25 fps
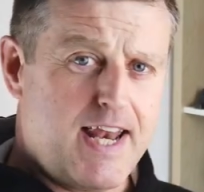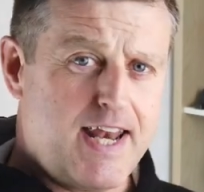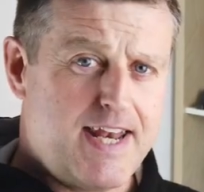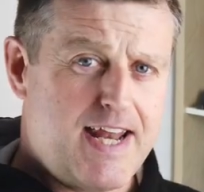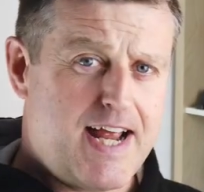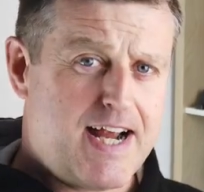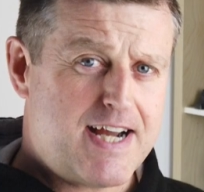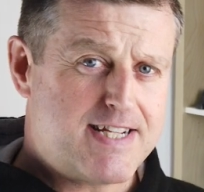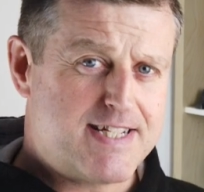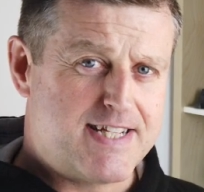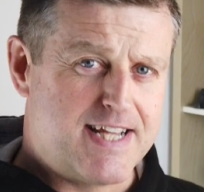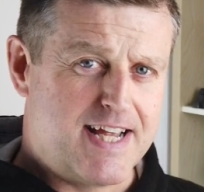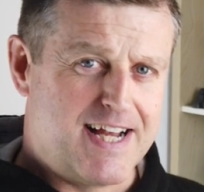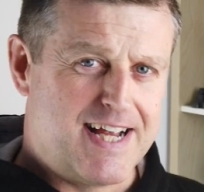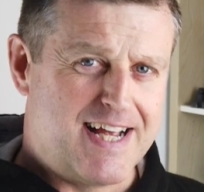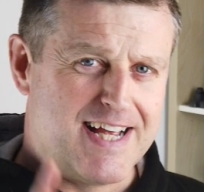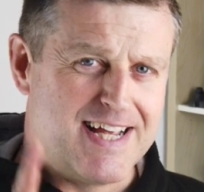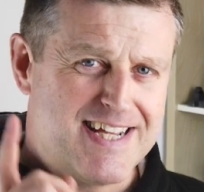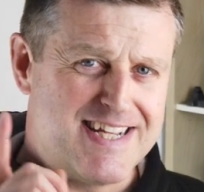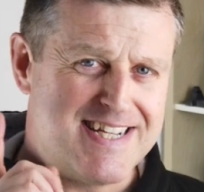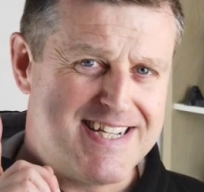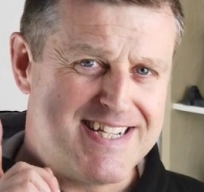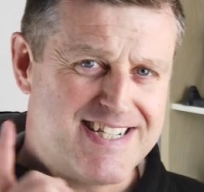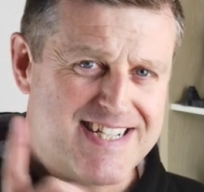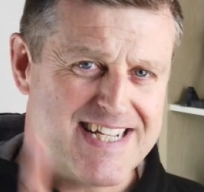Next thing,
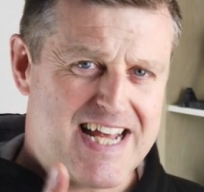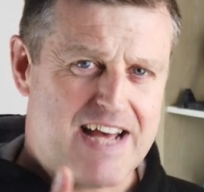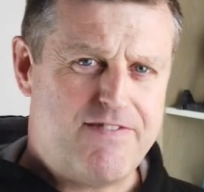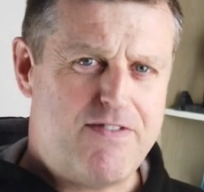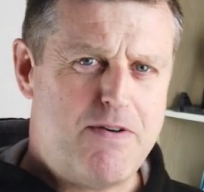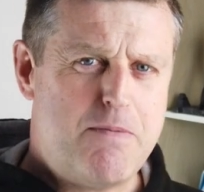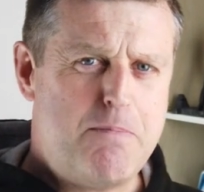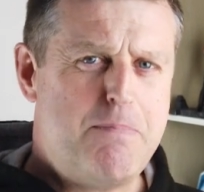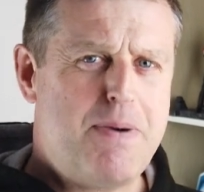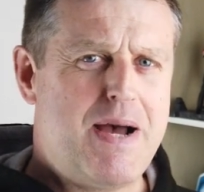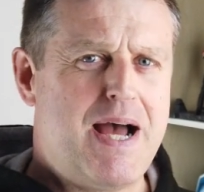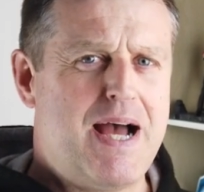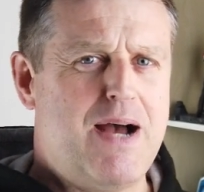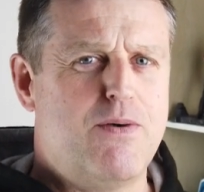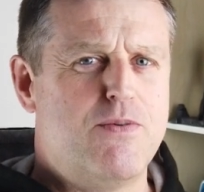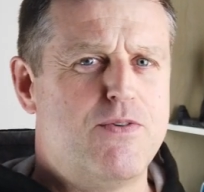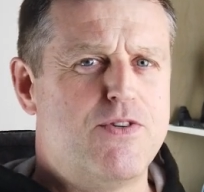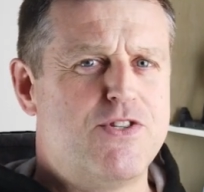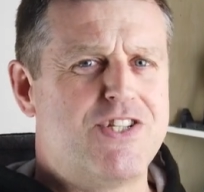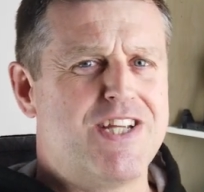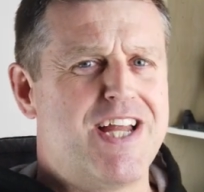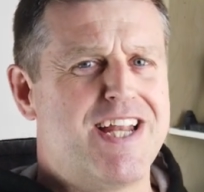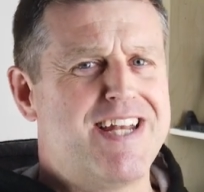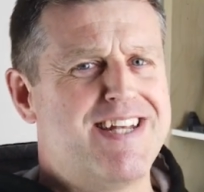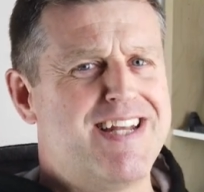
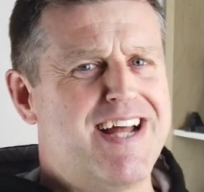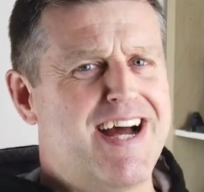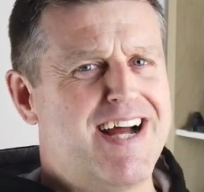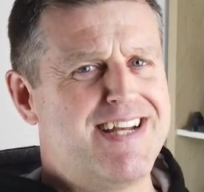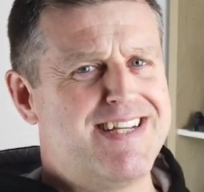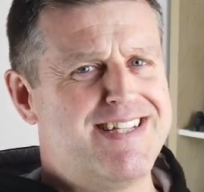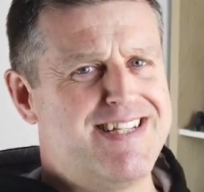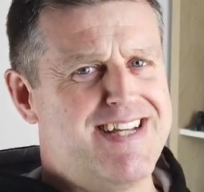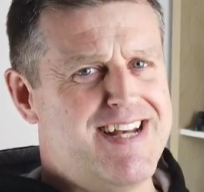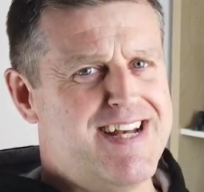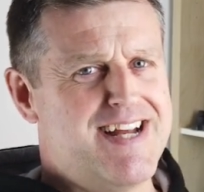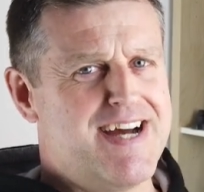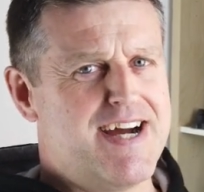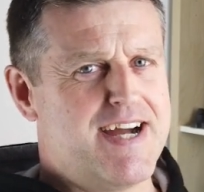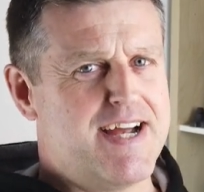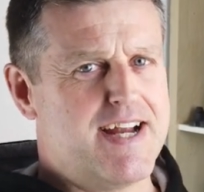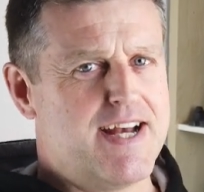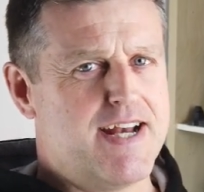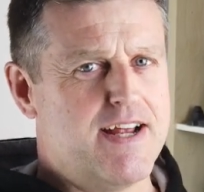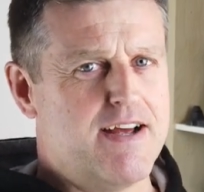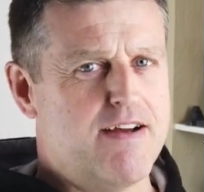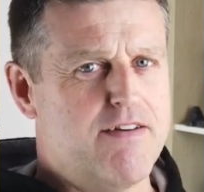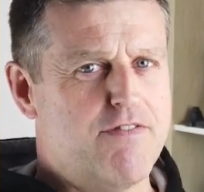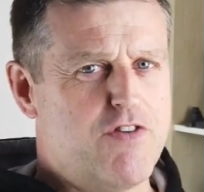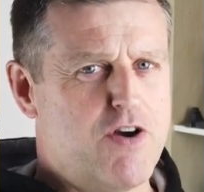
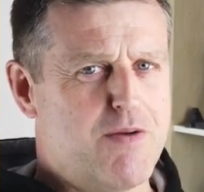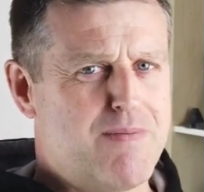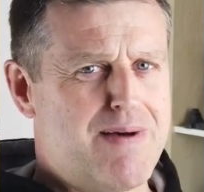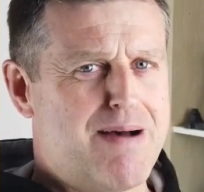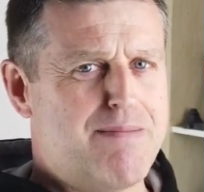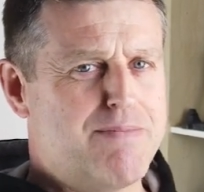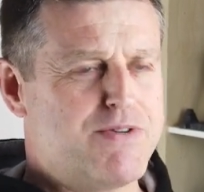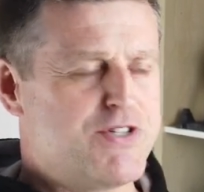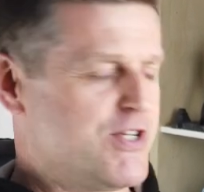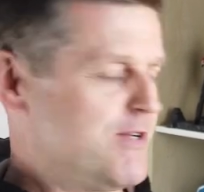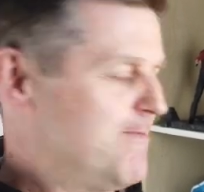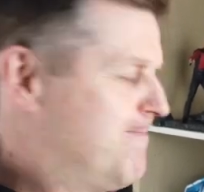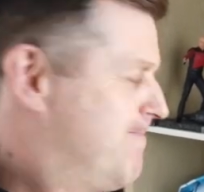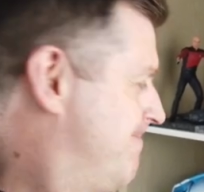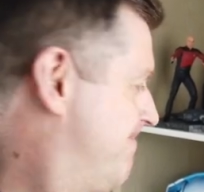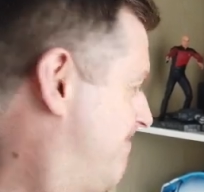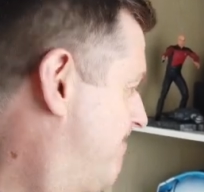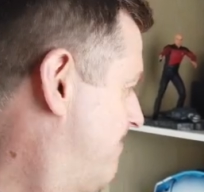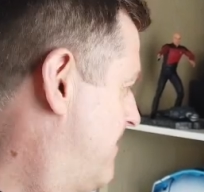£7.99 from Amazon.